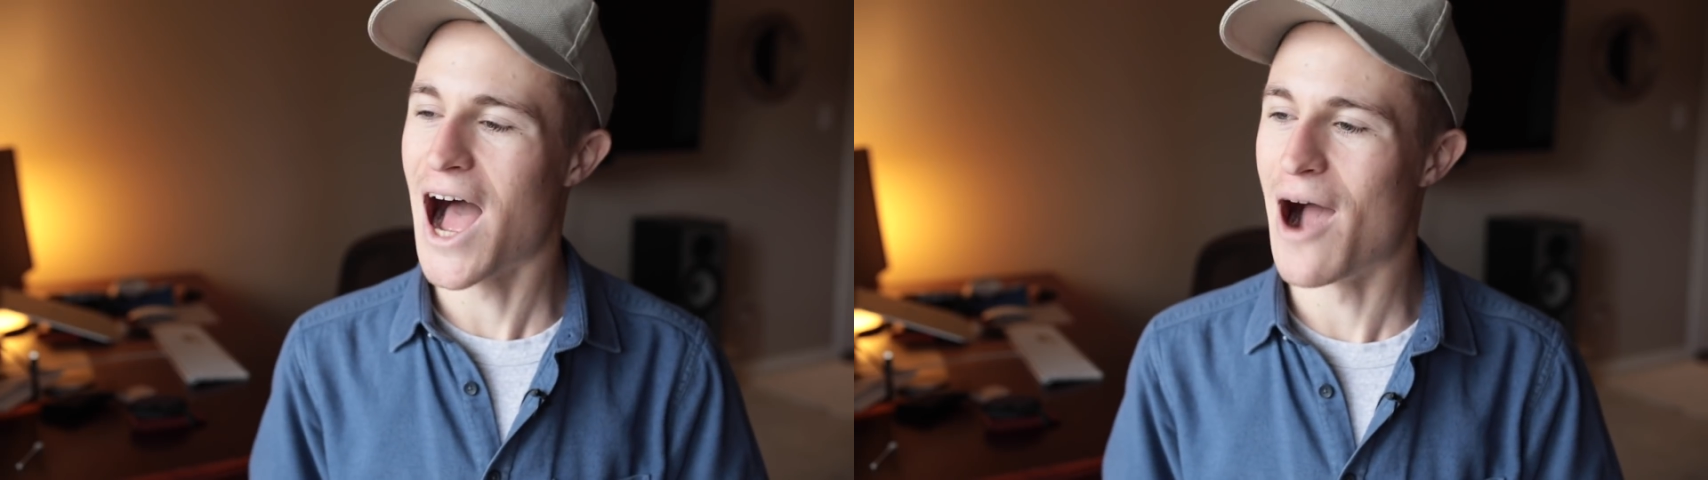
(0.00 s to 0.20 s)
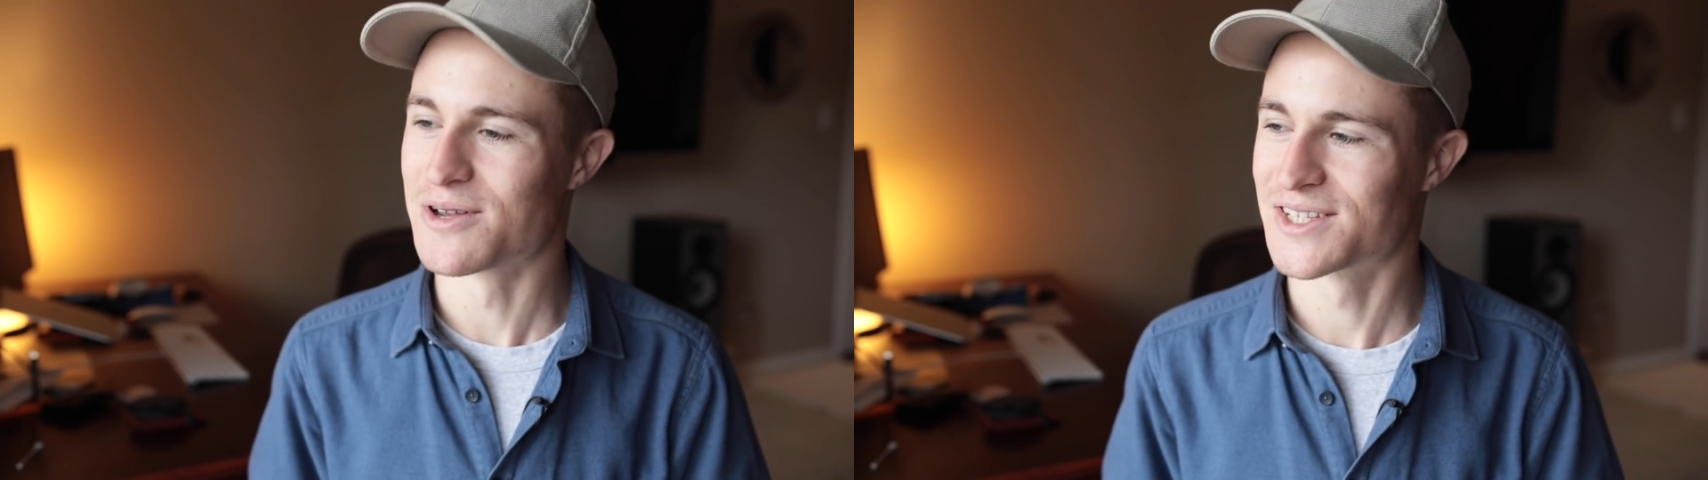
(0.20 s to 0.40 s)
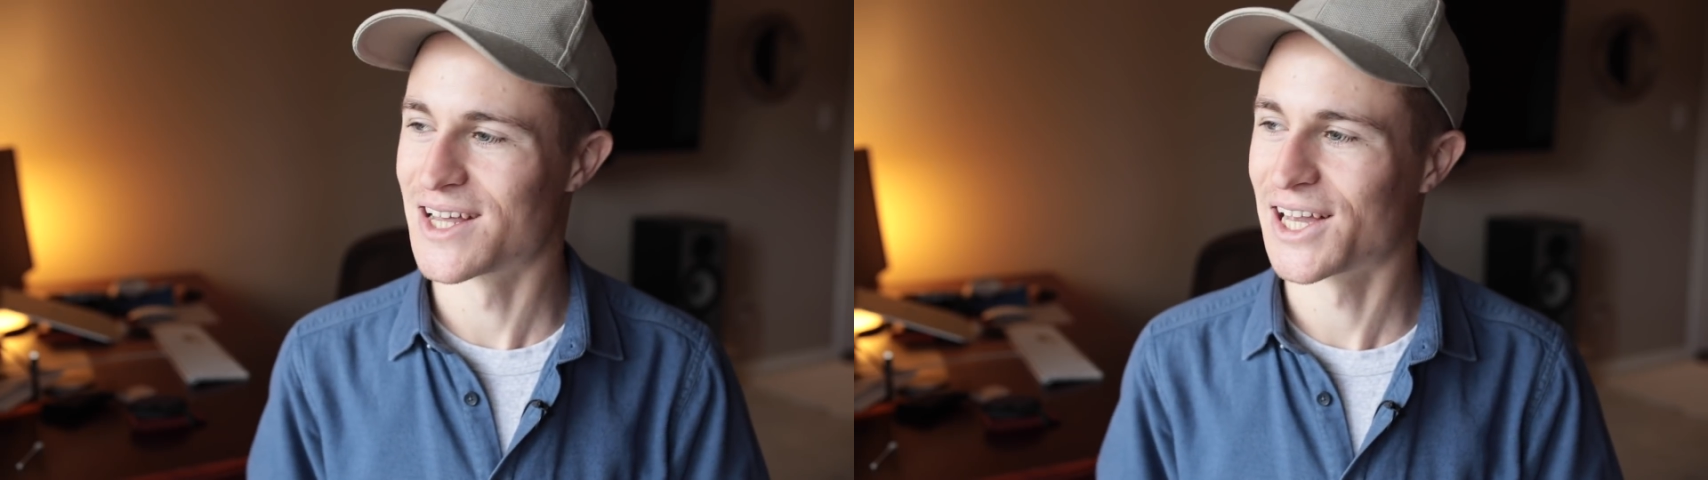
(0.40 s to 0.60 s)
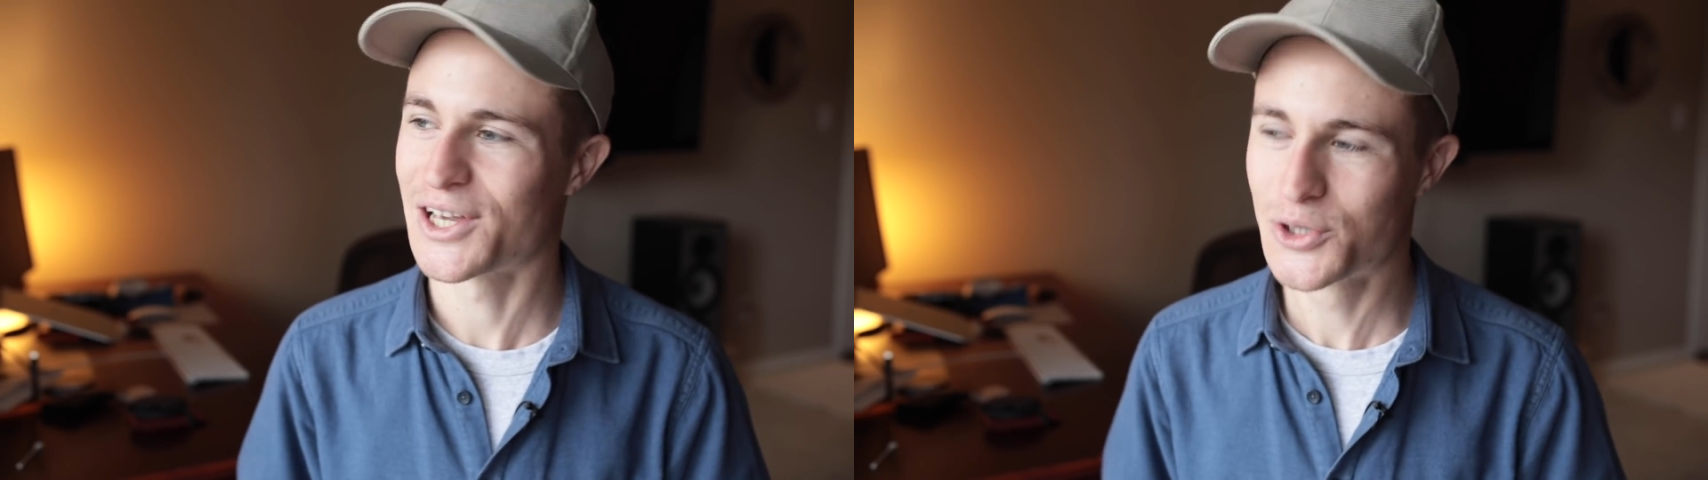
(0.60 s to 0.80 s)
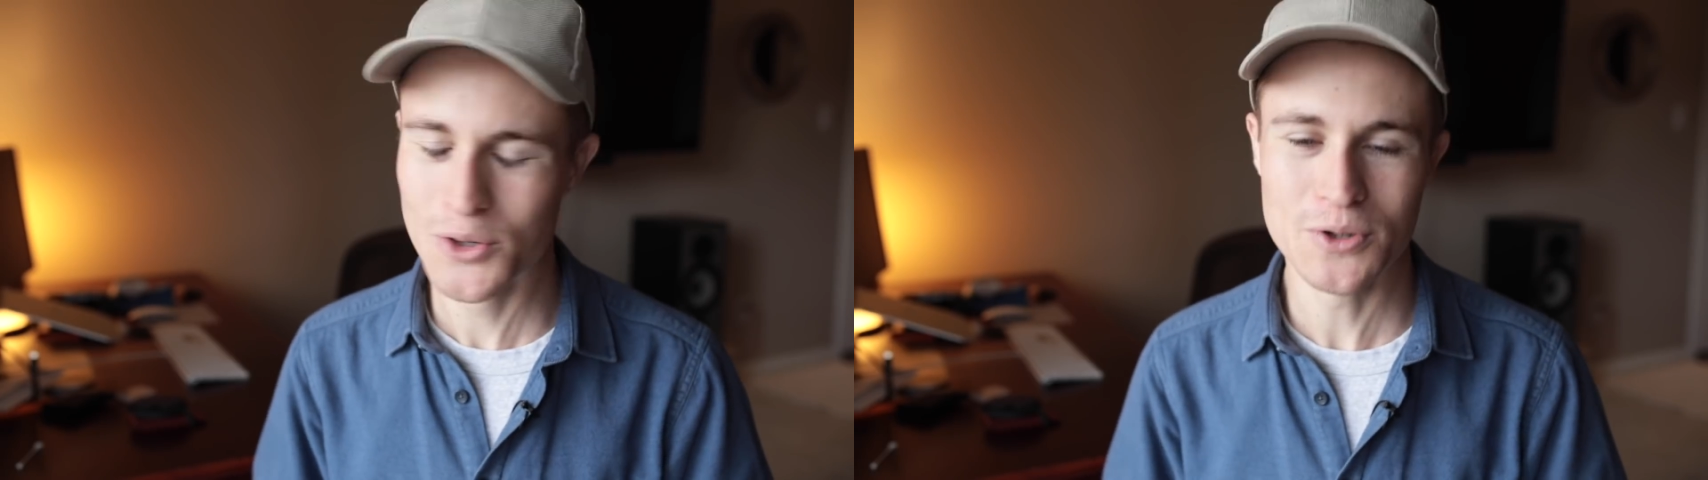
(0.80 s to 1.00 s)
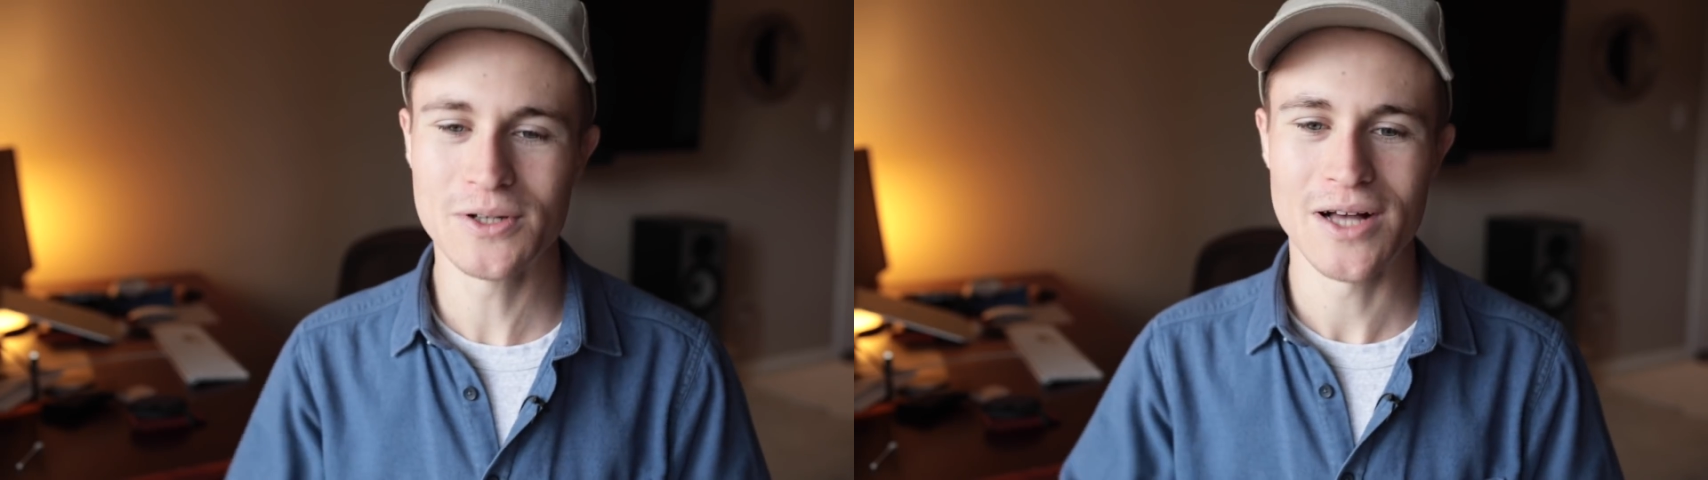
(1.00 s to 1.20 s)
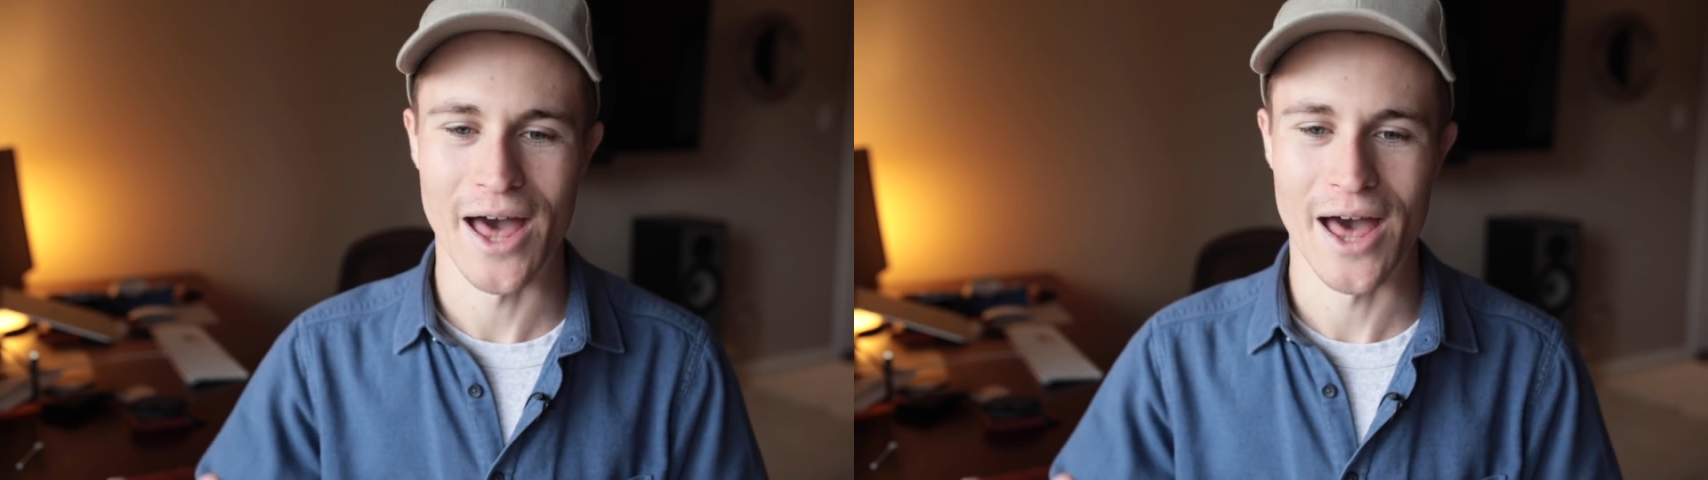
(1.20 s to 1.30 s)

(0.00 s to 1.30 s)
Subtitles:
I was like, cool,